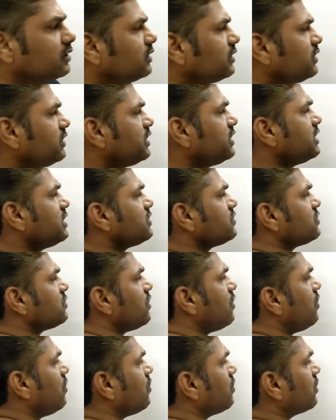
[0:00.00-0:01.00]

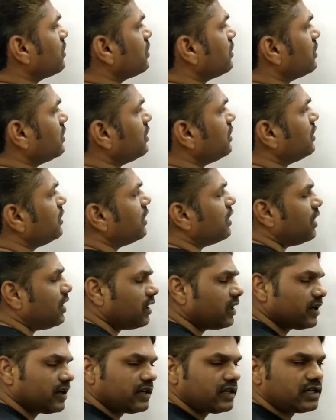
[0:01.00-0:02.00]
these are
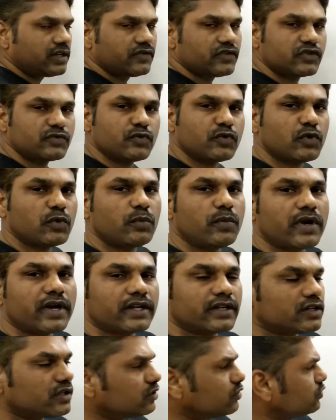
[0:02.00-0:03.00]
again divisible by
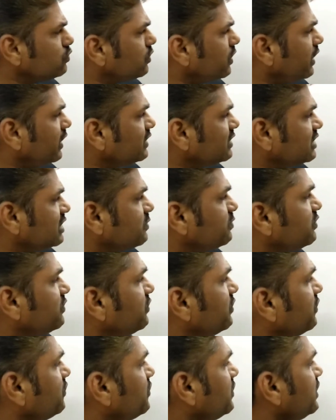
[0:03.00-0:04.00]
2 except
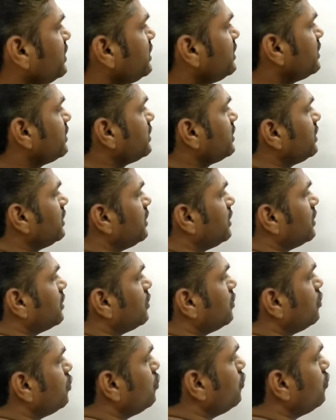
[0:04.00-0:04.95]
15. 2